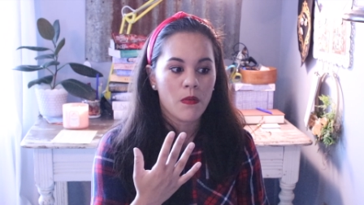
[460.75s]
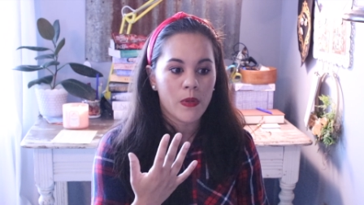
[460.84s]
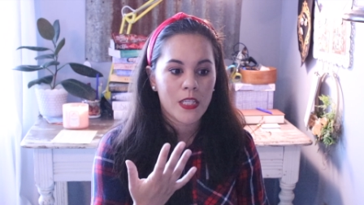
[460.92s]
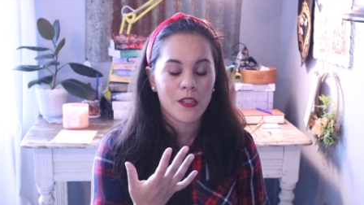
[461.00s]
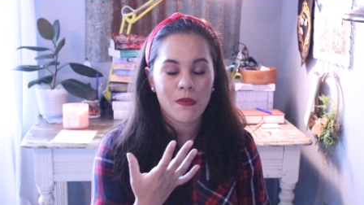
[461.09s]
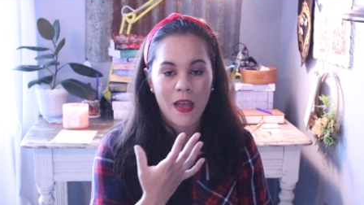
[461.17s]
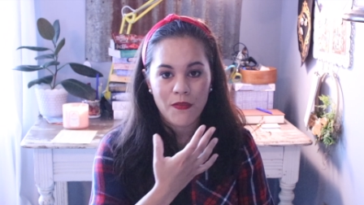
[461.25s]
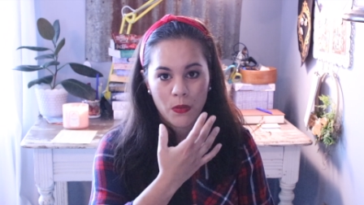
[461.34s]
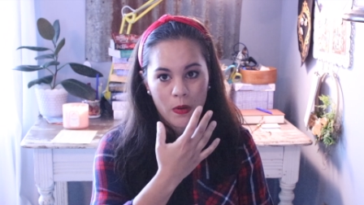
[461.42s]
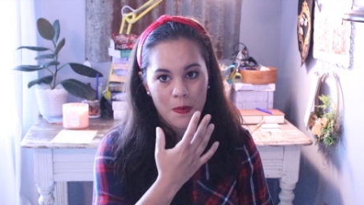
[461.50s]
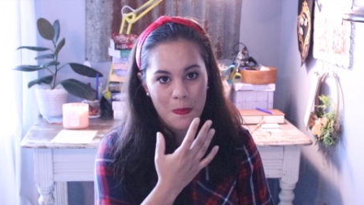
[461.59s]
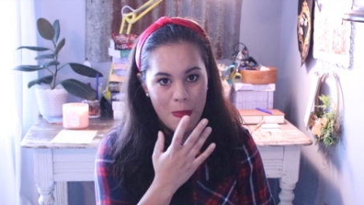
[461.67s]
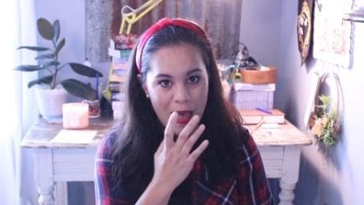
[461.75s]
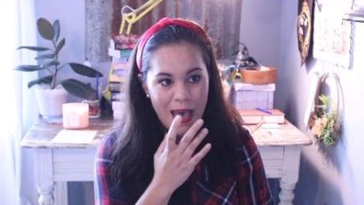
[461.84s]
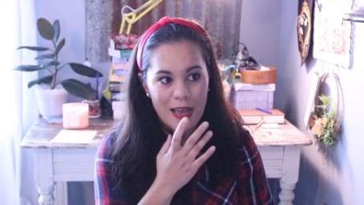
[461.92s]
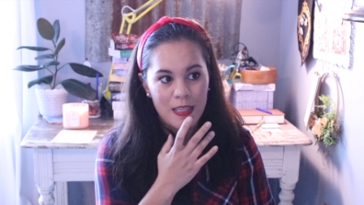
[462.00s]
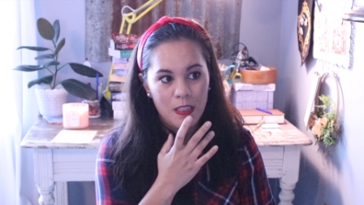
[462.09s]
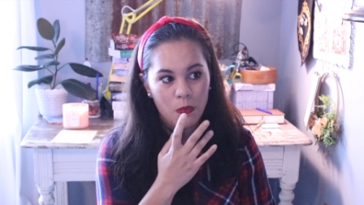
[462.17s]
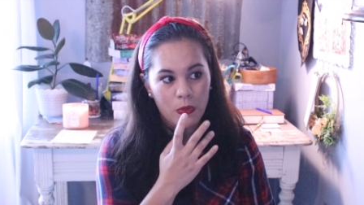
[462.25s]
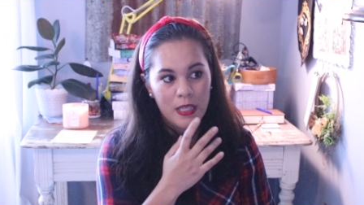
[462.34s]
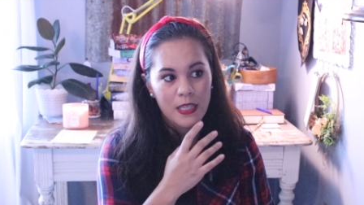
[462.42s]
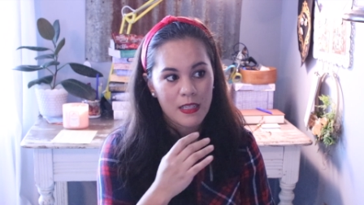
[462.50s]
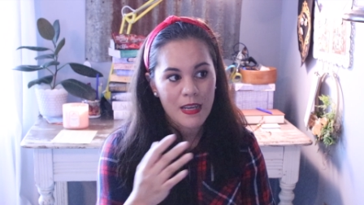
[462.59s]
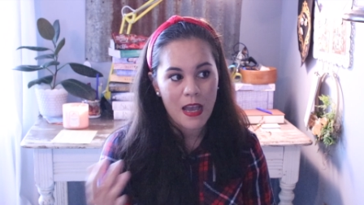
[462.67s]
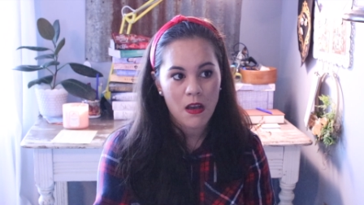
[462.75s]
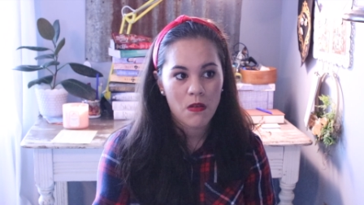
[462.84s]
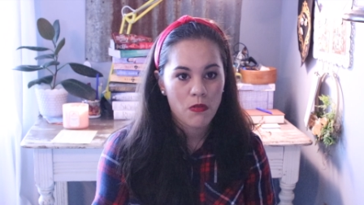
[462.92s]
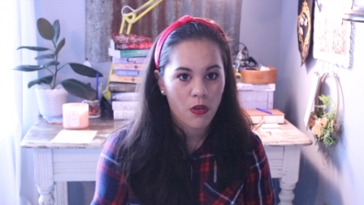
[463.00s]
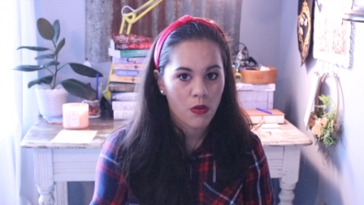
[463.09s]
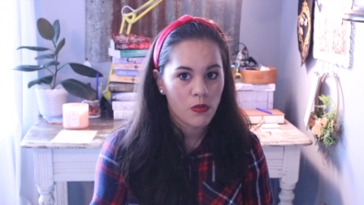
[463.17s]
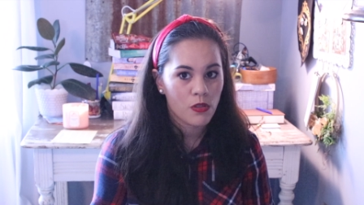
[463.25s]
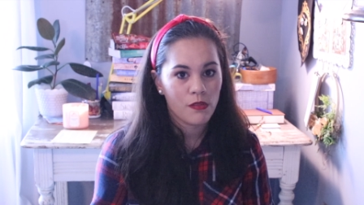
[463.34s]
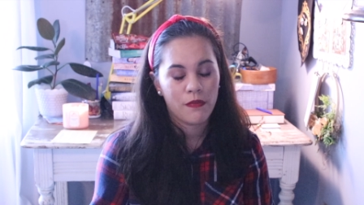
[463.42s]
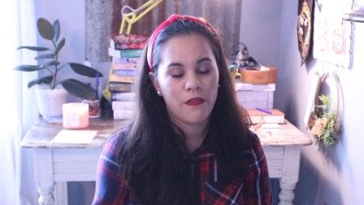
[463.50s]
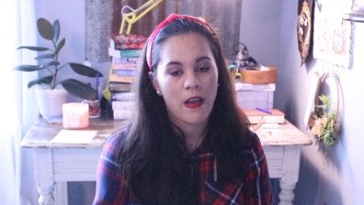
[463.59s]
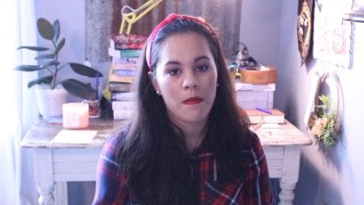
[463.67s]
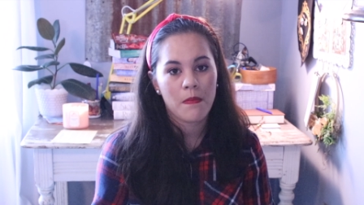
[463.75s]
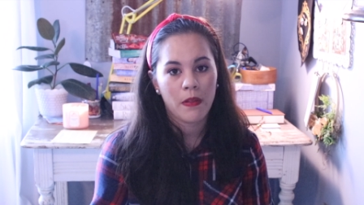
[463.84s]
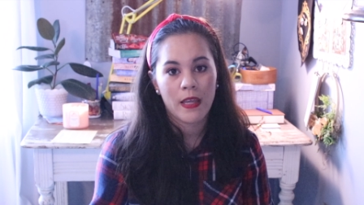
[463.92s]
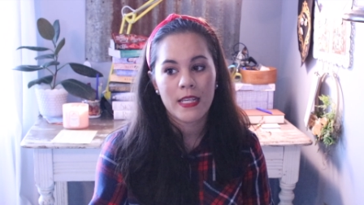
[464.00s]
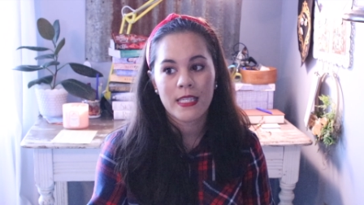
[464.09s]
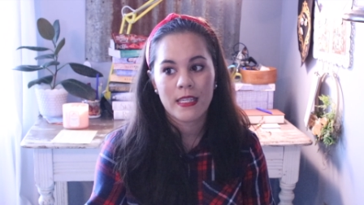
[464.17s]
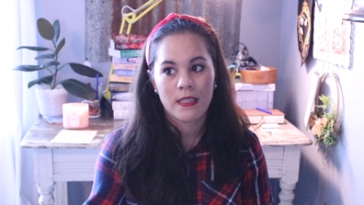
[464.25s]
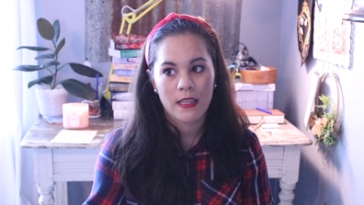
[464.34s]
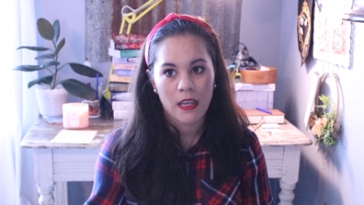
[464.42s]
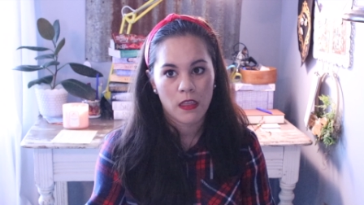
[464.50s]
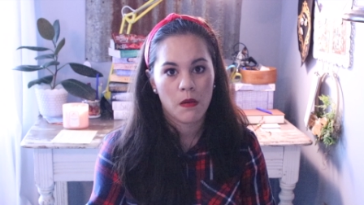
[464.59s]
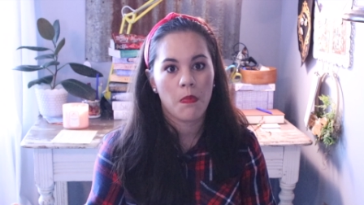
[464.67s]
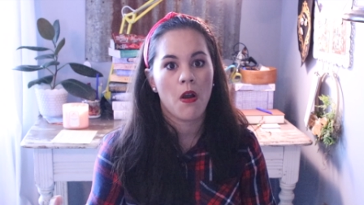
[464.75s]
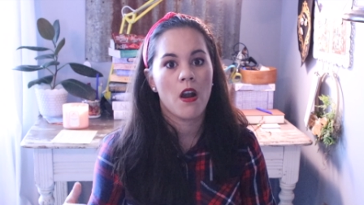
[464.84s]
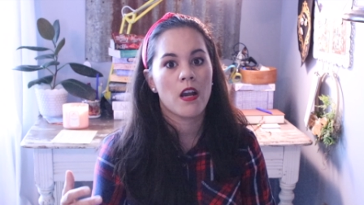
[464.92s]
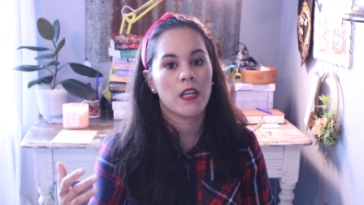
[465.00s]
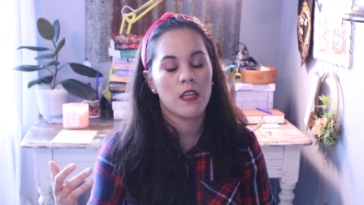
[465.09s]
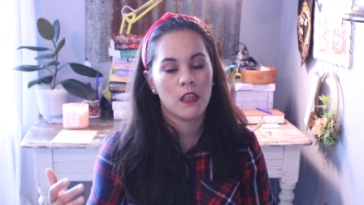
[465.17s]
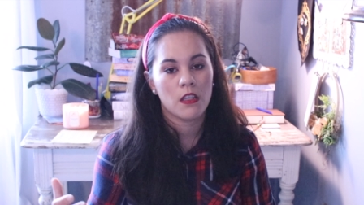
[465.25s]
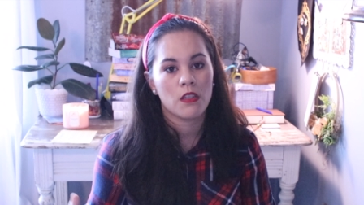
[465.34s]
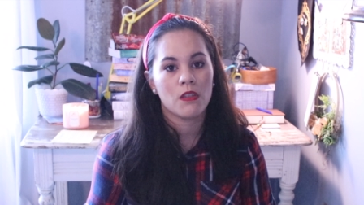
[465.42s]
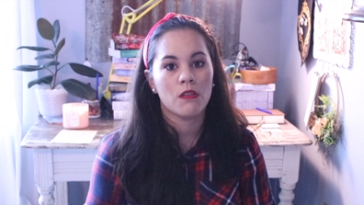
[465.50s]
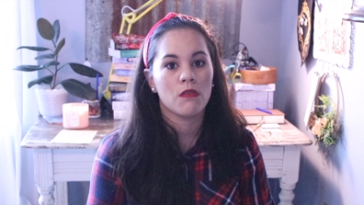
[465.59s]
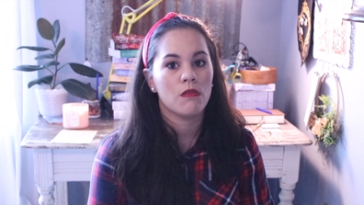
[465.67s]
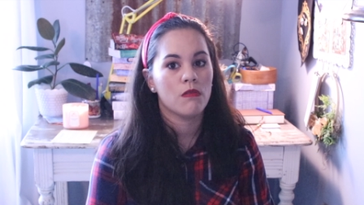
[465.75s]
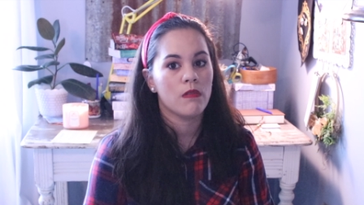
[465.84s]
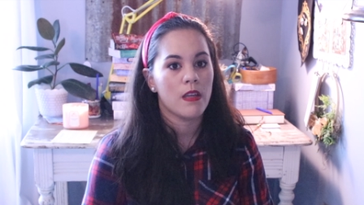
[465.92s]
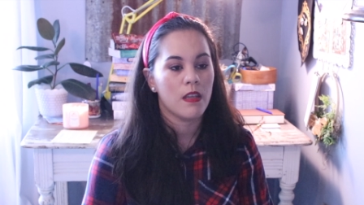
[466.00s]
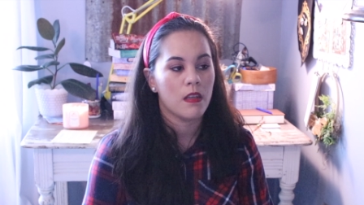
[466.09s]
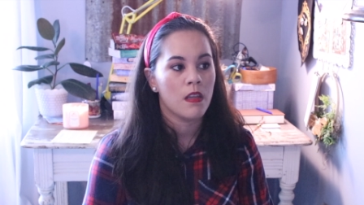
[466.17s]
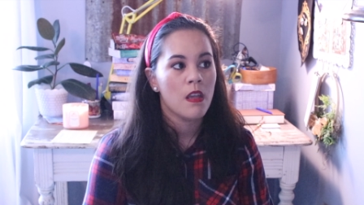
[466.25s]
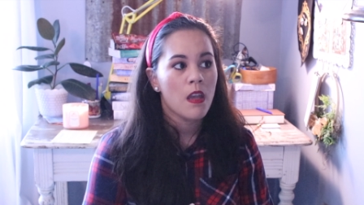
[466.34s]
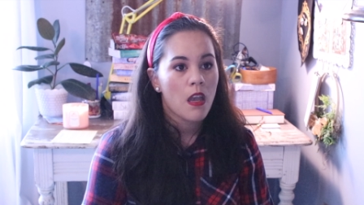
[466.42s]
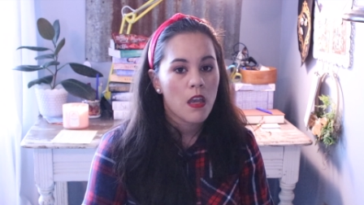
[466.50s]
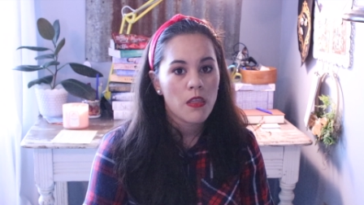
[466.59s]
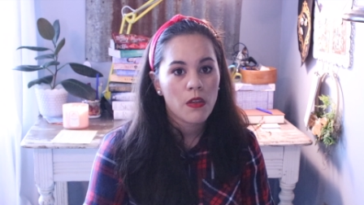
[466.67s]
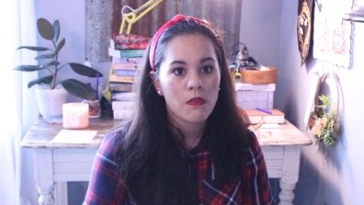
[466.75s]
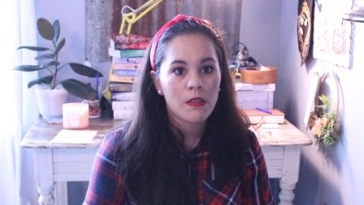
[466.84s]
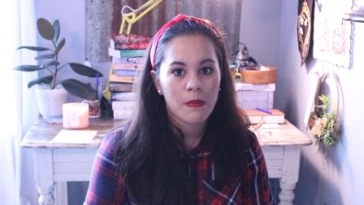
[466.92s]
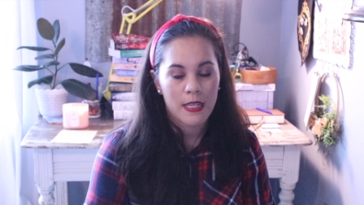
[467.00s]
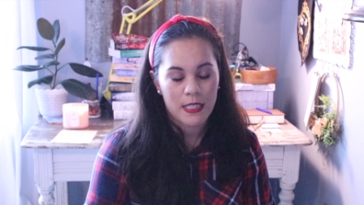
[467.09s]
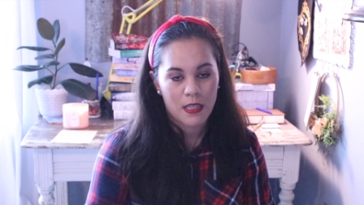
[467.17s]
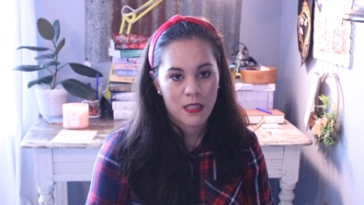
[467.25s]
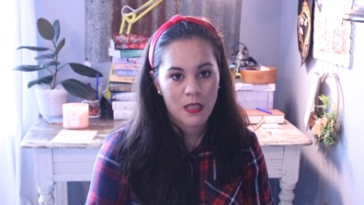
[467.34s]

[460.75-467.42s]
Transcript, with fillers: we do have to wear masks, we can now go to fun places like the park and the zoo and and those places.